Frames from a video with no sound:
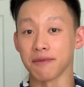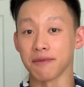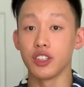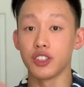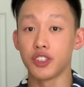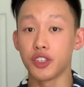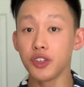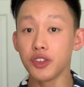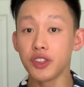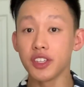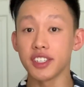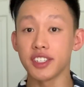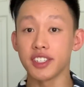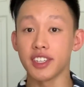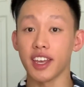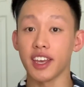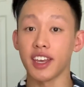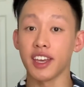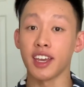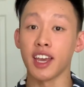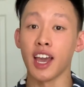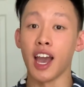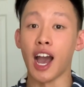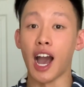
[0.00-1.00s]
To this
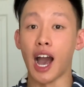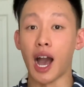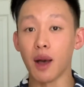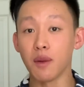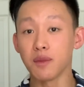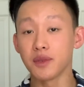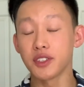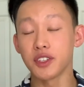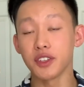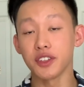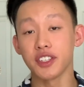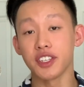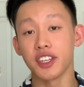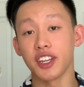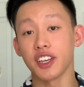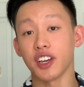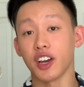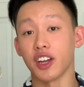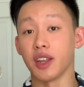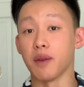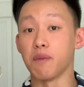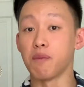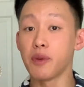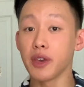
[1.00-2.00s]
day, I'm still sitting
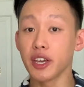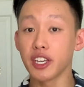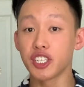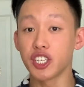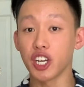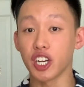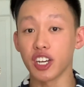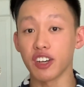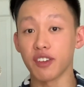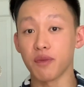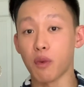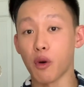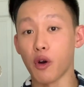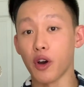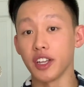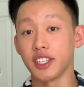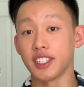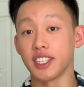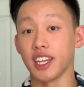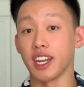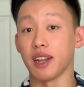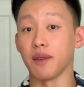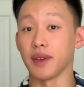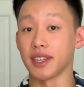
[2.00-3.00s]
on a big chunk of points
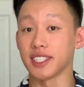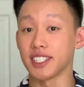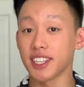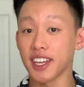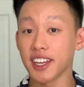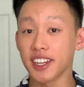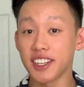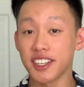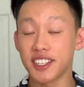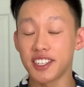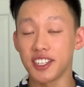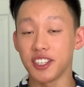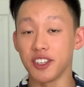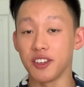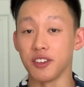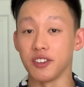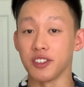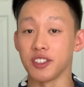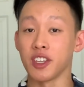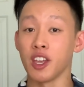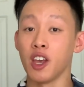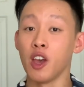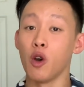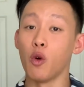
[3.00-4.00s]
that I'm excited to use